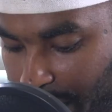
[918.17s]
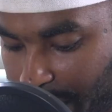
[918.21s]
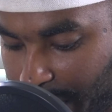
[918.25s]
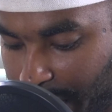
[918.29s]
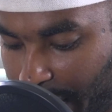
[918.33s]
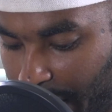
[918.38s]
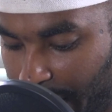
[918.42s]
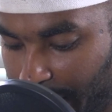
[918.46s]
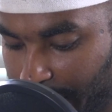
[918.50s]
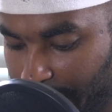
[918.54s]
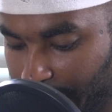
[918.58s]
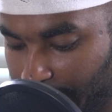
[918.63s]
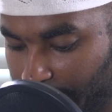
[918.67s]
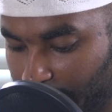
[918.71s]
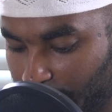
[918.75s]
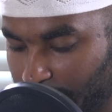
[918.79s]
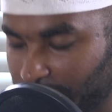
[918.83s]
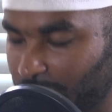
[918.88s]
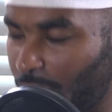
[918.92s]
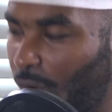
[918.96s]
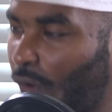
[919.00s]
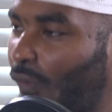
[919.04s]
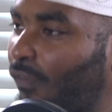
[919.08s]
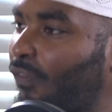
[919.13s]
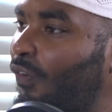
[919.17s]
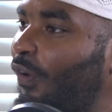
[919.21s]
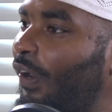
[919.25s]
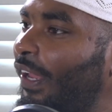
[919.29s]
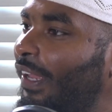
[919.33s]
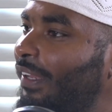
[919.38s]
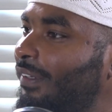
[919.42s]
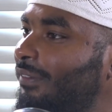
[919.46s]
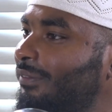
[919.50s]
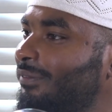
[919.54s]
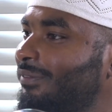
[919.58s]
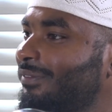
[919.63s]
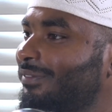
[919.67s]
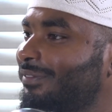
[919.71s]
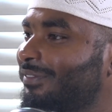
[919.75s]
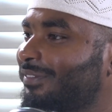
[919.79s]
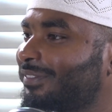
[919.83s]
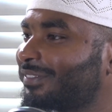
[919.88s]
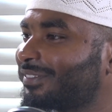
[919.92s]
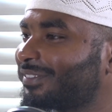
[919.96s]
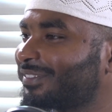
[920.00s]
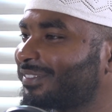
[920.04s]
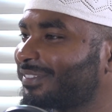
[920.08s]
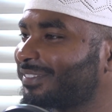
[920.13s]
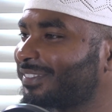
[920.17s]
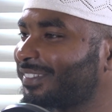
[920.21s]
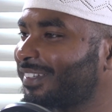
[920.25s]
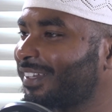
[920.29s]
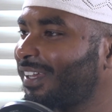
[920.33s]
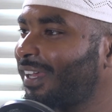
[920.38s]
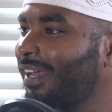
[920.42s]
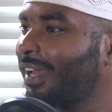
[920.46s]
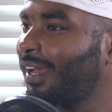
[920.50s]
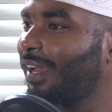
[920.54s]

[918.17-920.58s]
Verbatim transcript: was done. He was over it. He